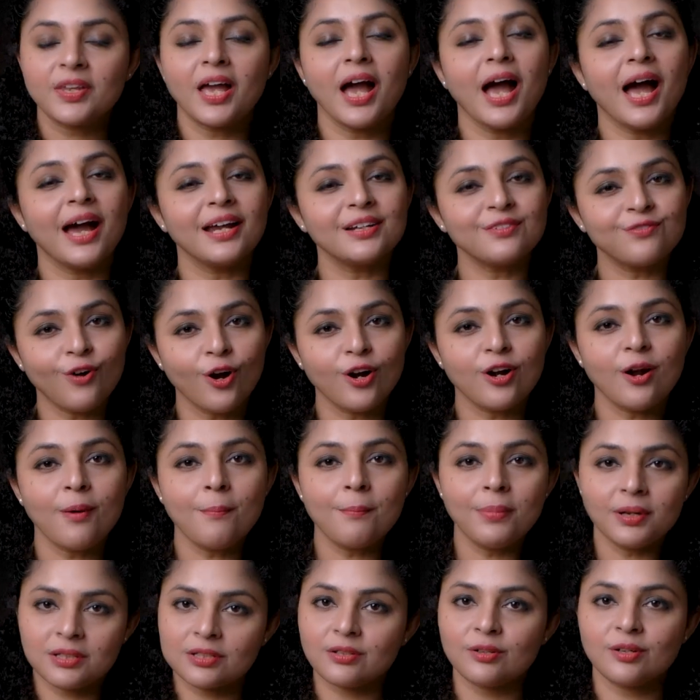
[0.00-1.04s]
And for a
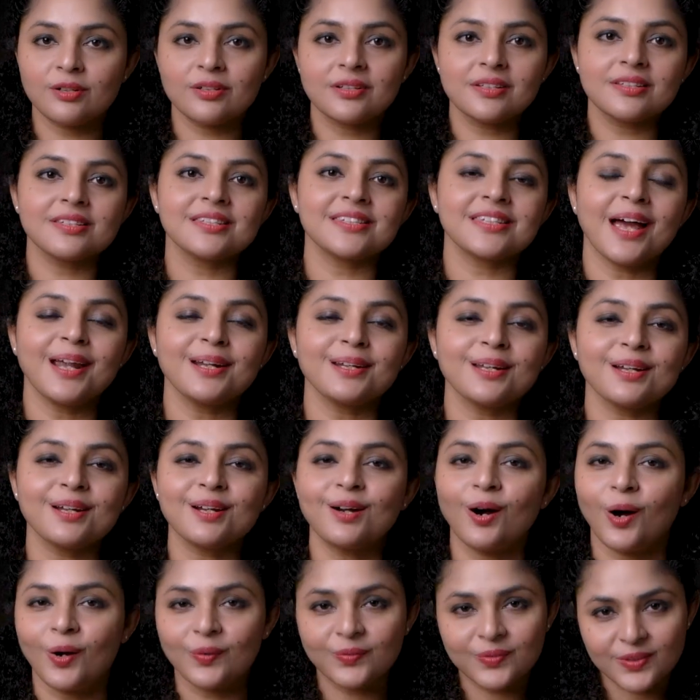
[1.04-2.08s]
better understanding
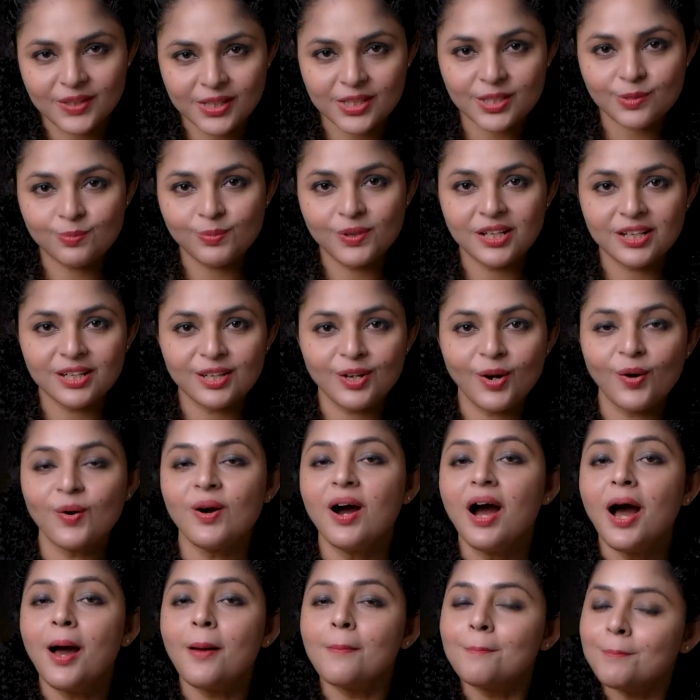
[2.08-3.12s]
of this video,
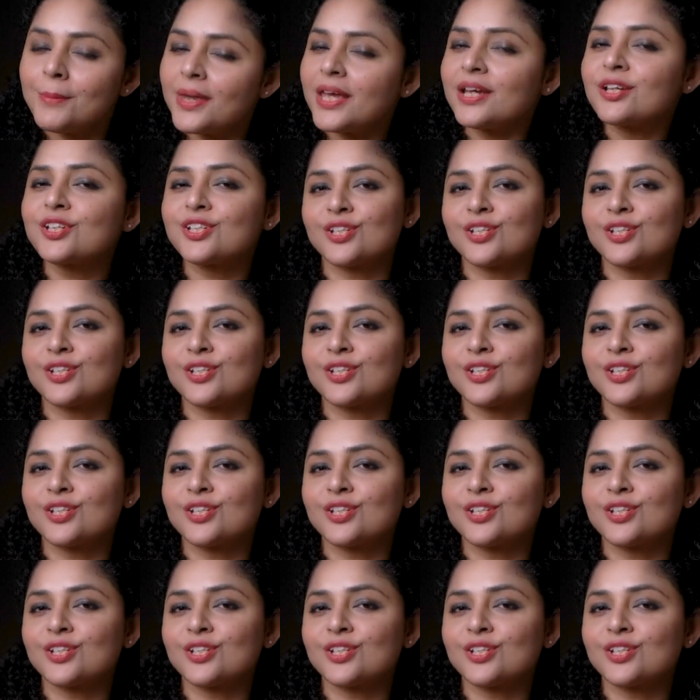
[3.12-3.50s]
make